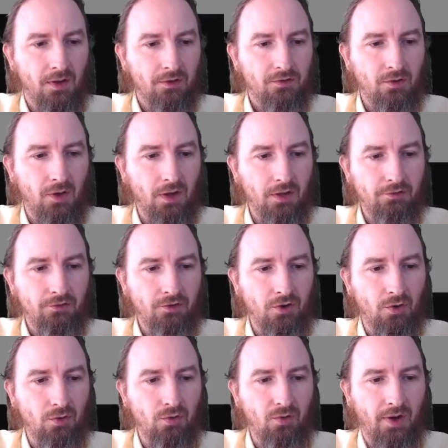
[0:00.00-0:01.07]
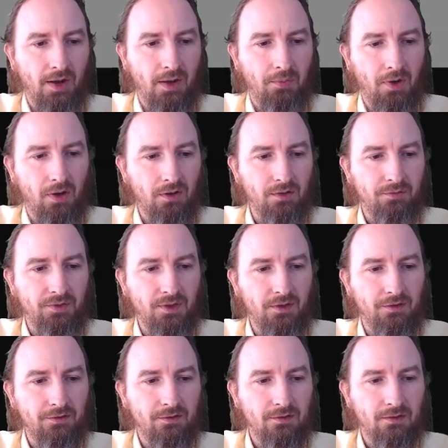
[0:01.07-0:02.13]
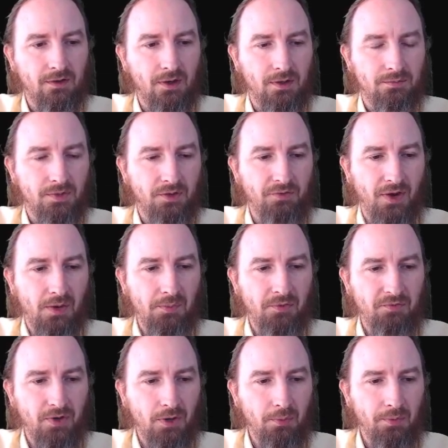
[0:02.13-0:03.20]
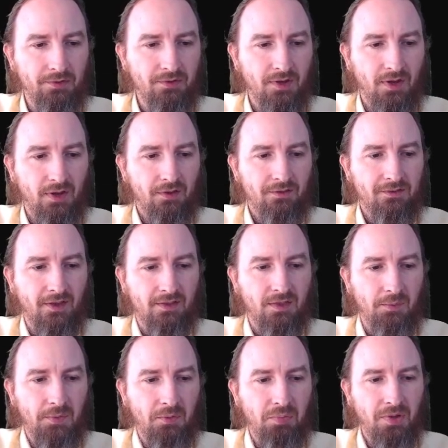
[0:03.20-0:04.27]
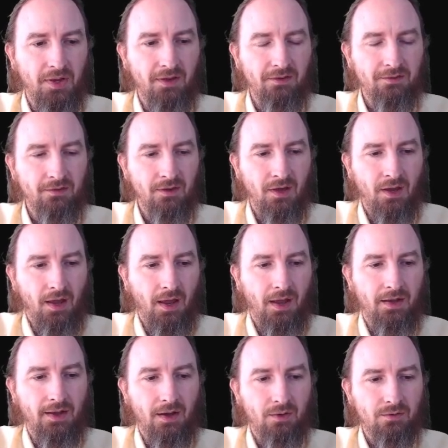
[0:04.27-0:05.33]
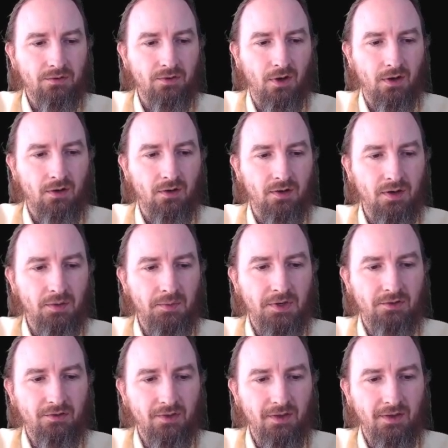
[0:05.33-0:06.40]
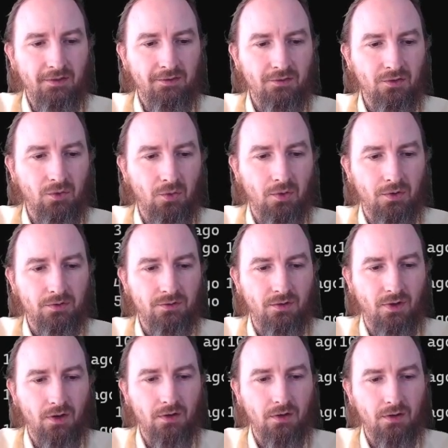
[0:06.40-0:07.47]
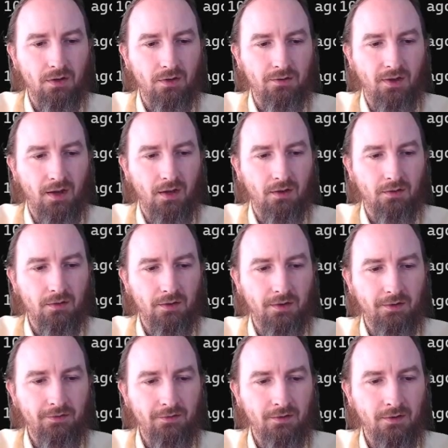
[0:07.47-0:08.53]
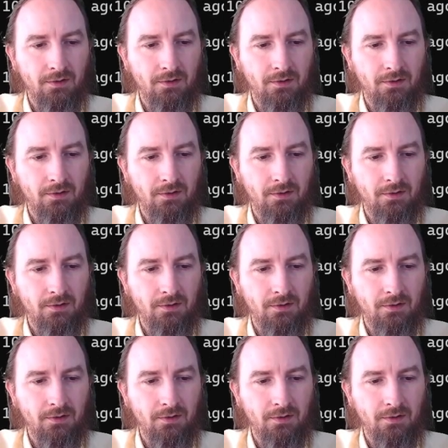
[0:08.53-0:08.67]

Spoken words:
So I'll just go grab all of these environment variables, set them in place, and now Docker image list or Docker container list,